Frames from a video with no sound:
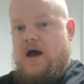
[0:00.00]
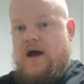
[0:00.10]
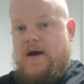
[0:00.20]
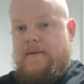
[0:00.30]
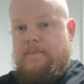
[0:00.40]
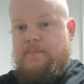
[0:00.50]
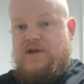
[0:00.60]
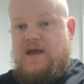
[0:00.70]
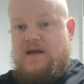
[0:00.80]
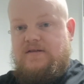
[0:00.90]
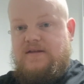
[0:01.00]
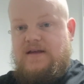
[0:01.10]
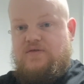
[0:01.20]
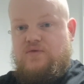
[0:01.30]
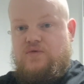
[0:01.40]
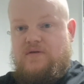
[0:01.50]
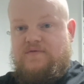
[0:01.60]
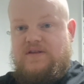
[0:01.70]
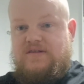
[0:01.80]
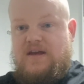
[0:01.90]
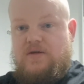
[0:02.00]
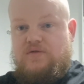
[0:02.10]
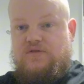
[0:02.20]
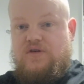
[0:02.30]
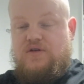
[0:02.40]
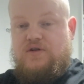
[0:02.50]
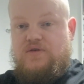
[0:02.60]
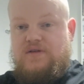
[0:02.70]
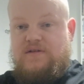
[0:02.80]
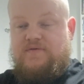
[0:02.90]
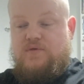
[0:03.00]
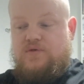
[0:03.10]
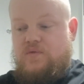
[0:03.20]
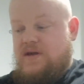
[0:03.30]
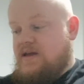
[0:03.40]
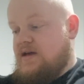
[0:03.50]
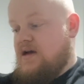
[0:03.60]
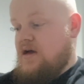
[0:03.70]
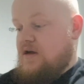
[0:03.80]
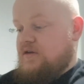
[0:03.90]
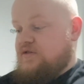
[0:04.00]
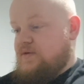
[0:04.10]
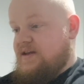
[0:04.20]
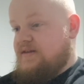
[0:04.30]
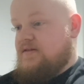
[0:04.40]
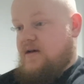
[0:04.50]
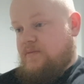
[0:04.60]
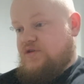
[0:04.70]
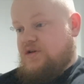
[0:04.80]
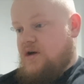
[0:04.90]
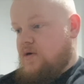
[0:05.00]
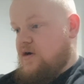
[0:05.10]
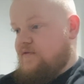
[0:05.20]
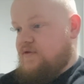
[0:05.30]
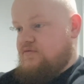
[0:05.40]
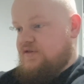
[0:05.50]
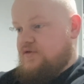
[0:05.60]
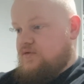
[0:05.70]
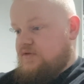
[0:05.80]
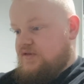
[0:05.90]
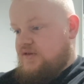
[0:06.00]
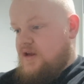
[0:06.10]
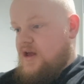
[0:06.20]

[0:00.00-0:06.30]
But yeah, so that's all of the sales concluded for the week. So it is time to go over the results.